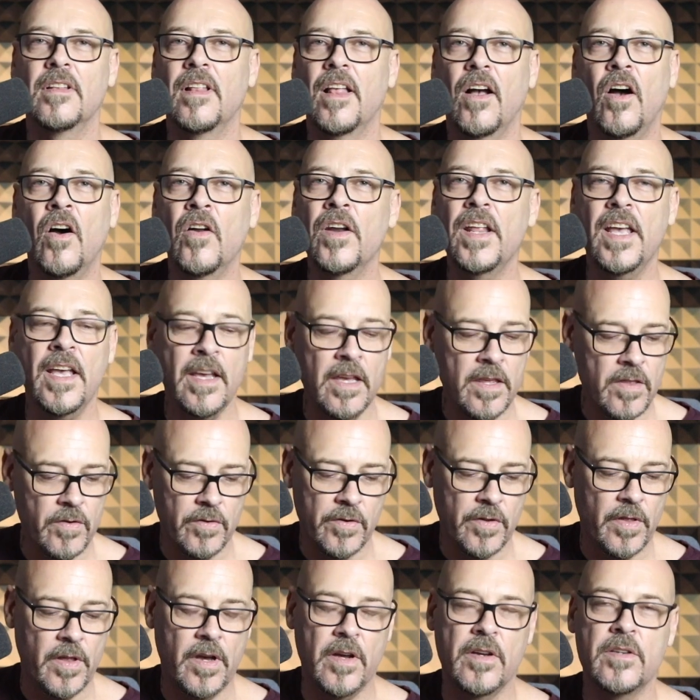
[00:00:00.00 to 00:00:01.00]
on either
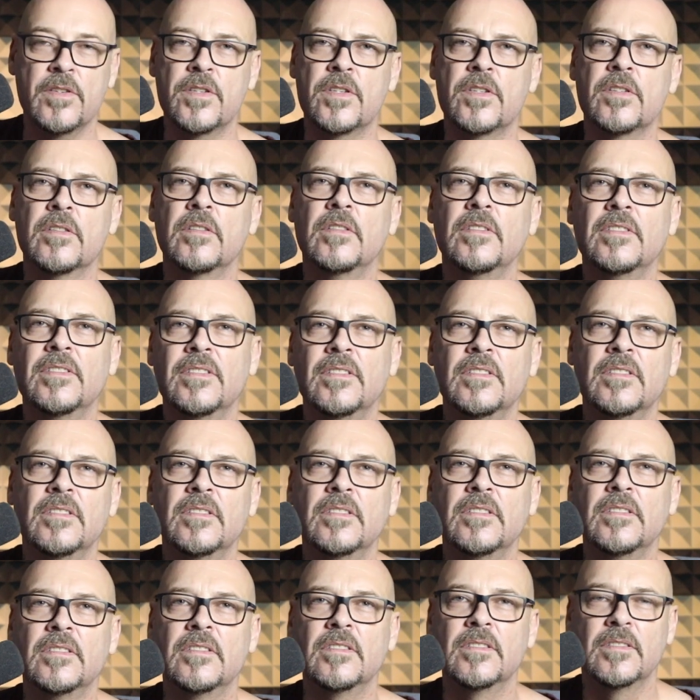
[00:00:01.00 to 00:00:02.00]
of those
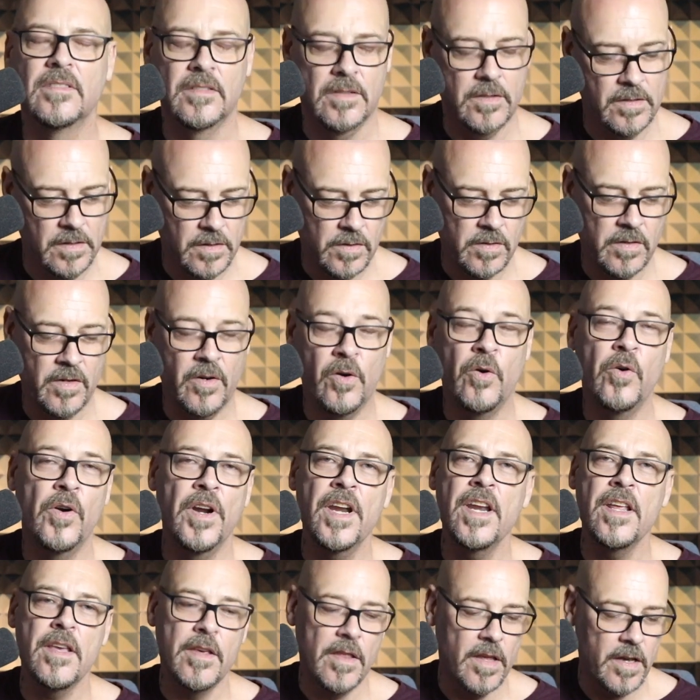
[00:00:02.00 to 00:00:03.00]
or
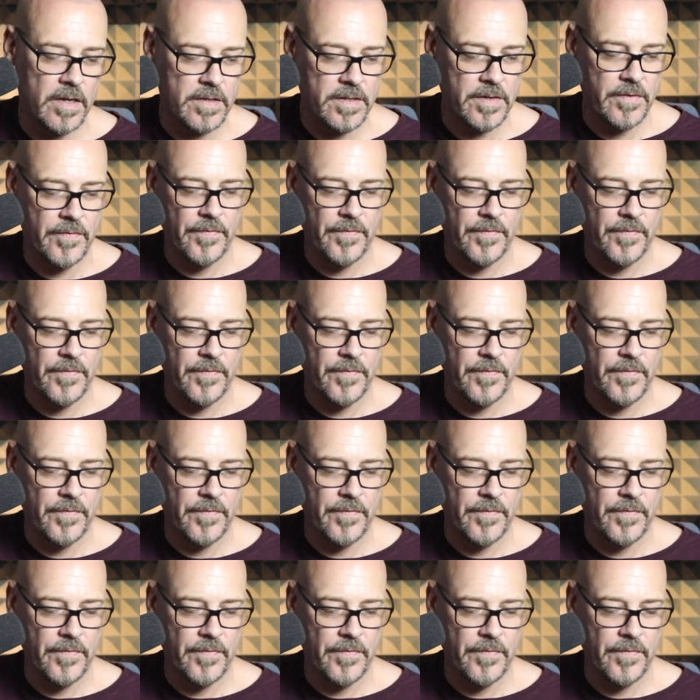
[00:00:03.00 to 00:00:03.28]
any of those.